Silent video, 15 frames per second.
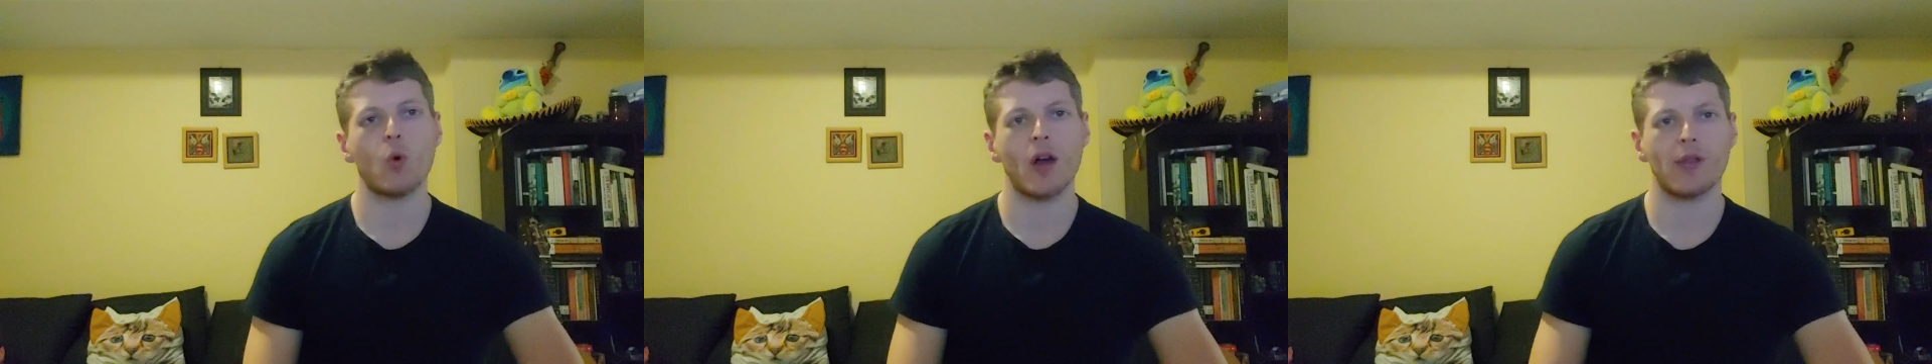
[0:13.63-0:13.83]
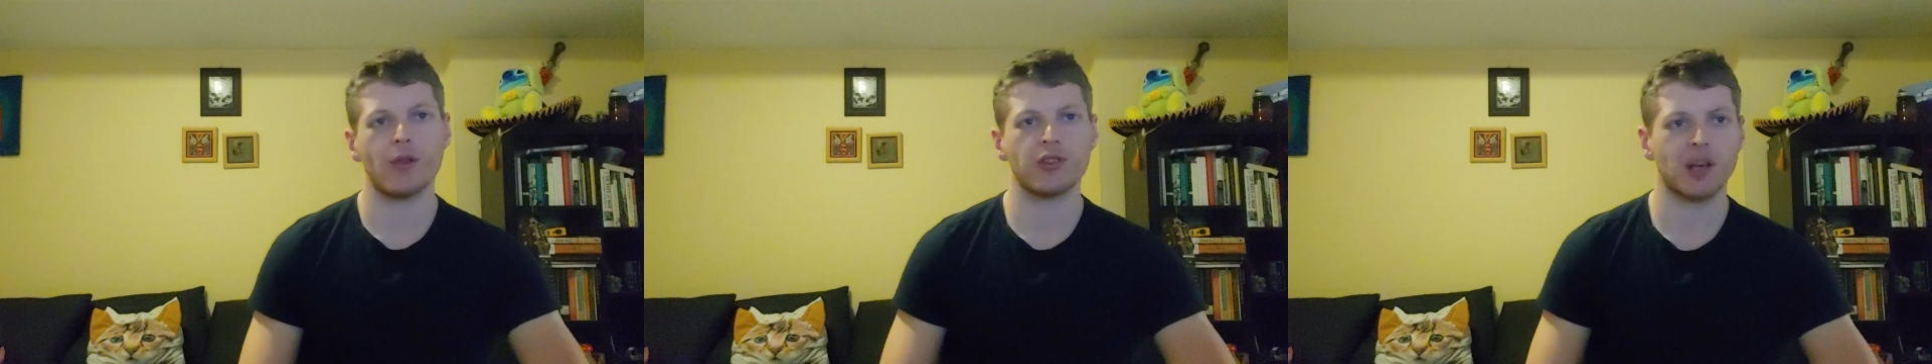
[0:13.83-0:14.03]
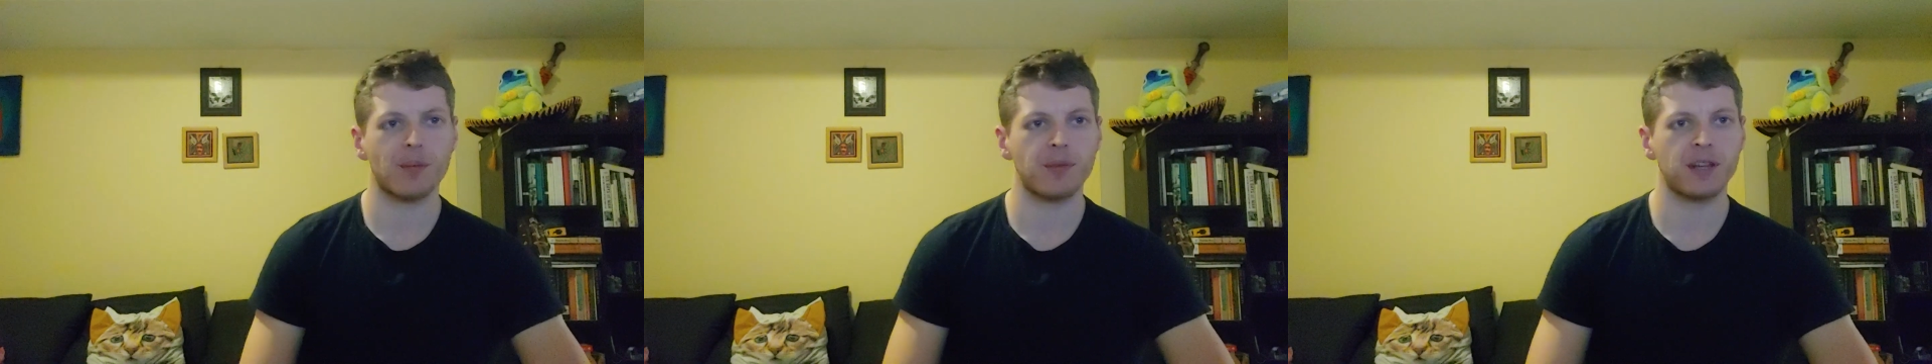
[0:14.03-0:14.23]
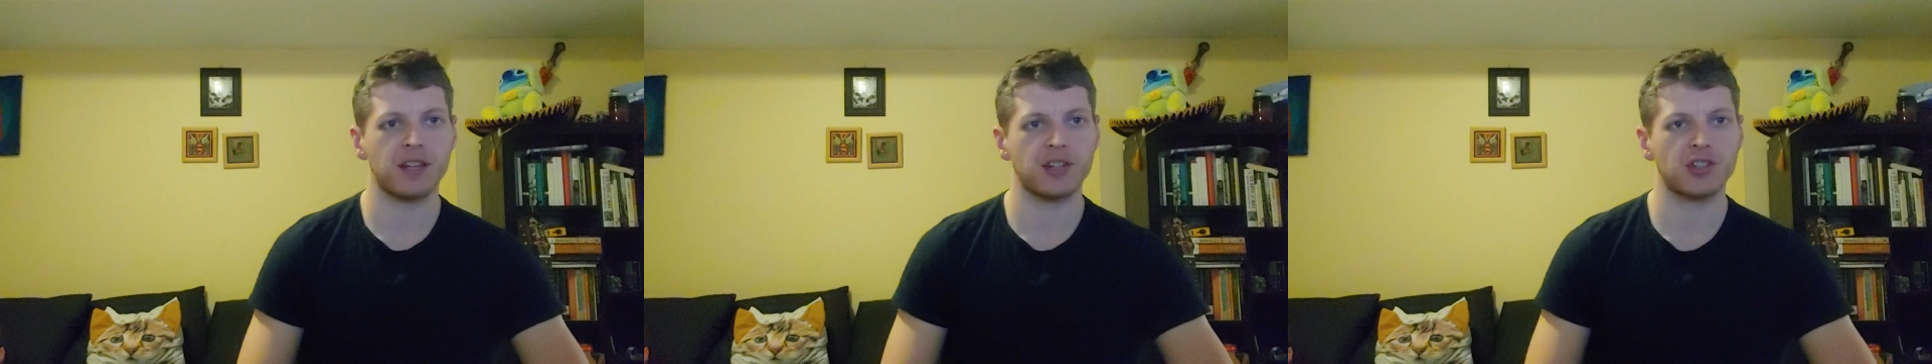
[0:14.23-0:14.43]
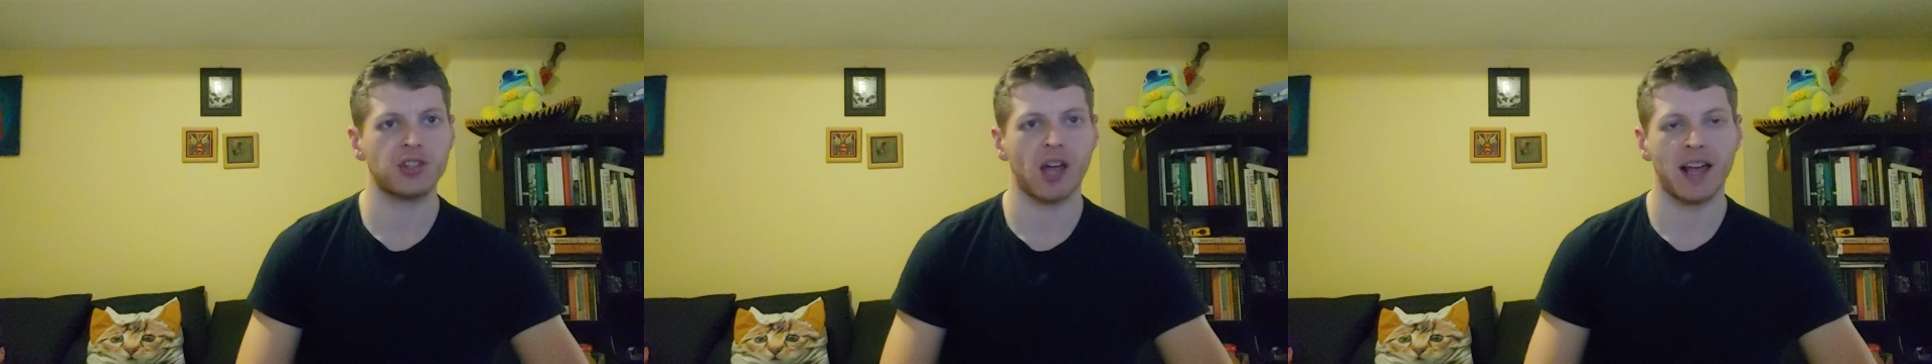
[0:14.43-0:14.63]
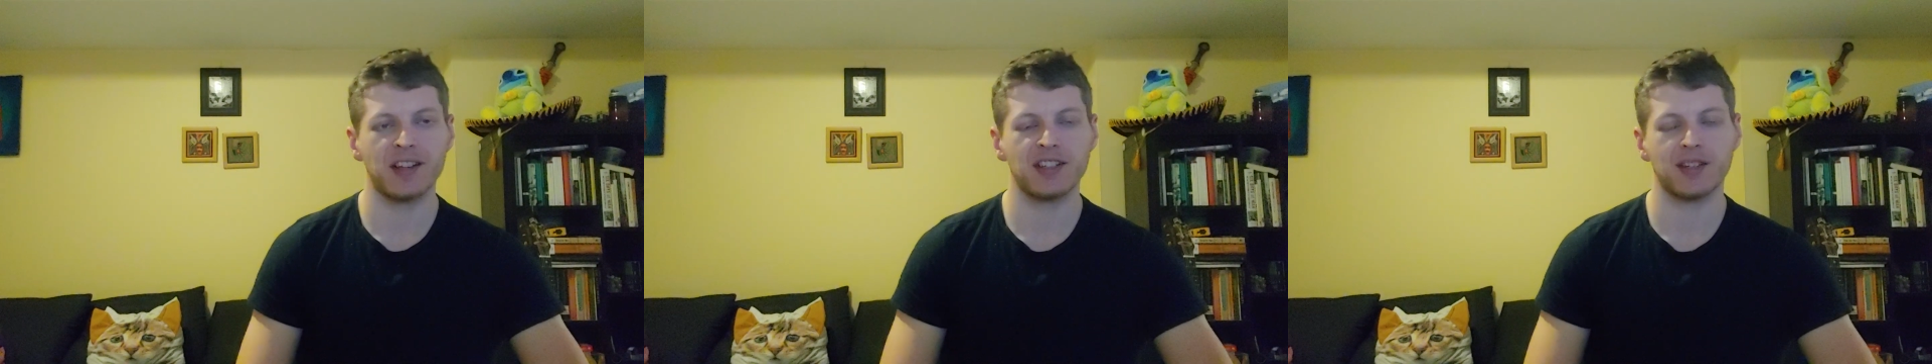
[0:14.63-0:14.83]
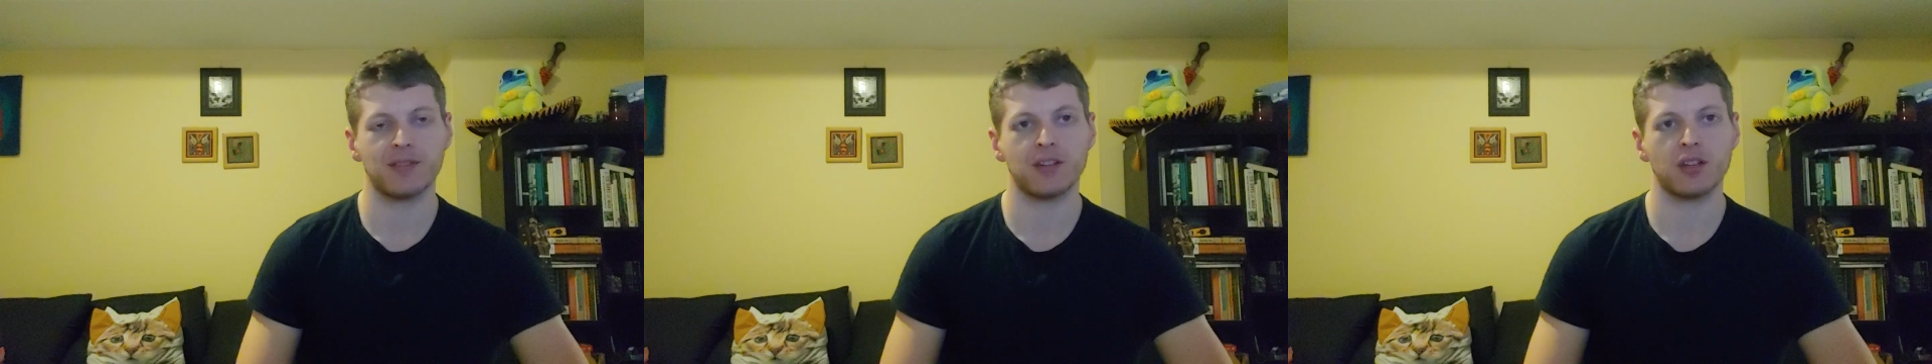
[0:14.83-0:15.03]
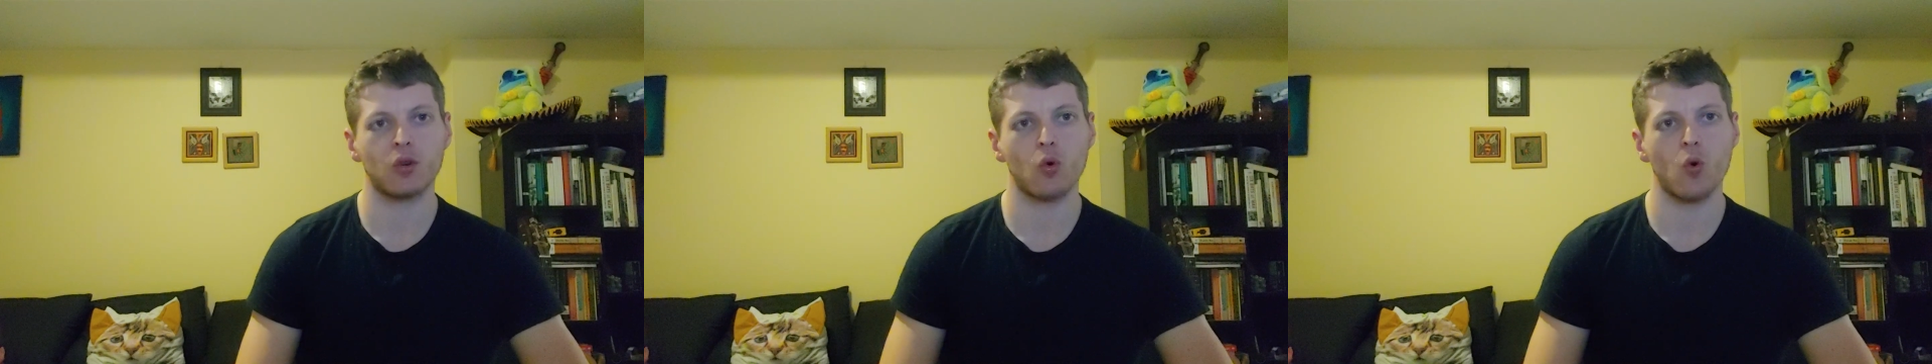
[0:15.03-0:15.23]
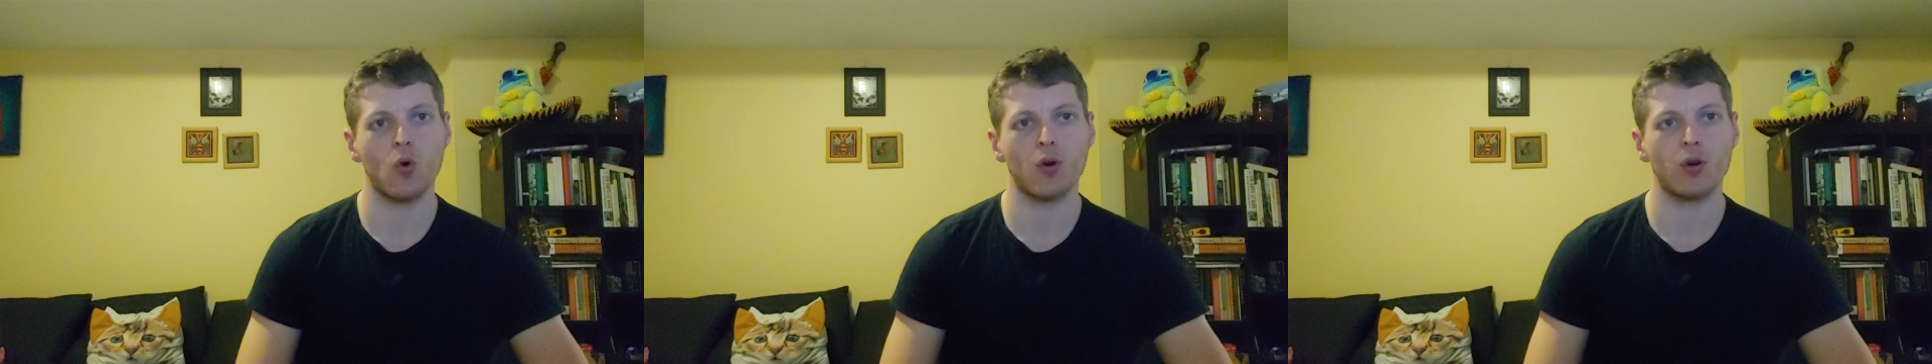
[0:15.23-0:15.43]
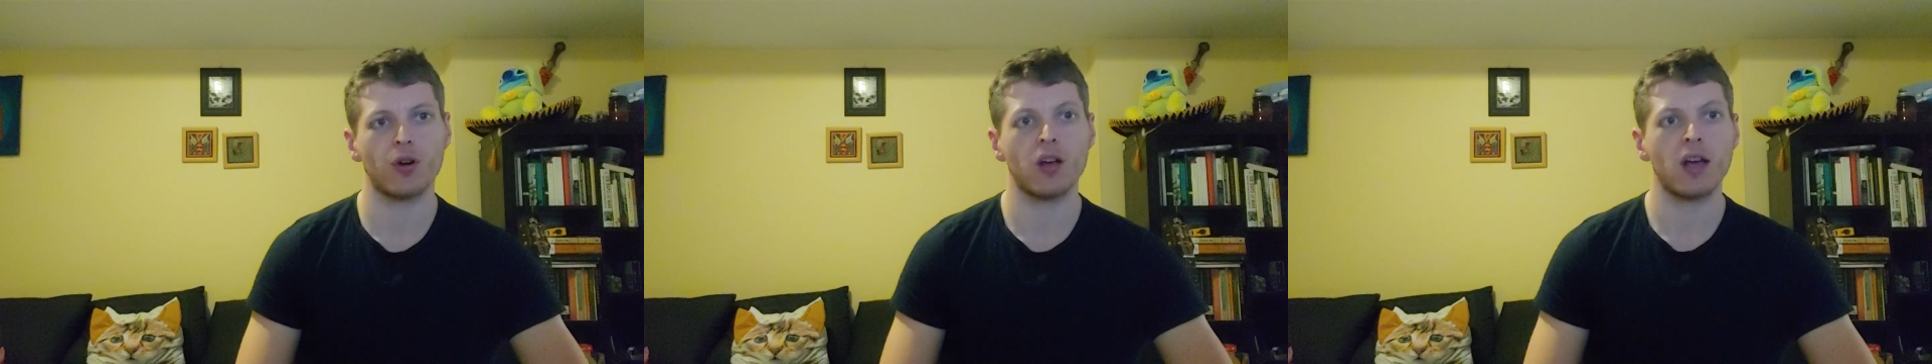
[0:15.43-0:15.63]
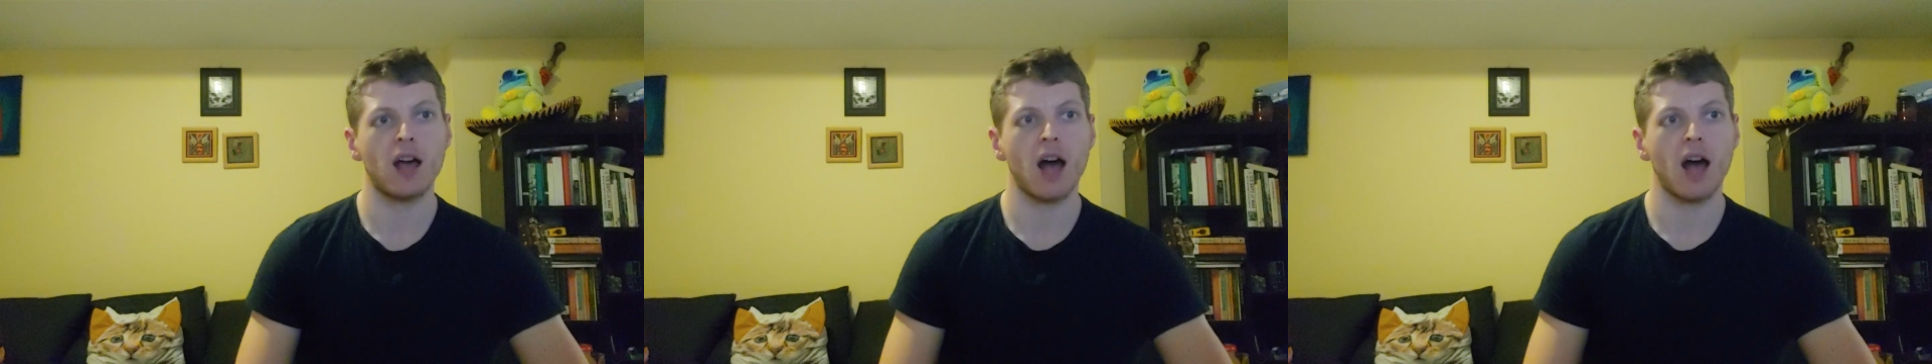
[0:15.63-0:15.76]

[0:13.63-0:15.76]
whether something is scientific or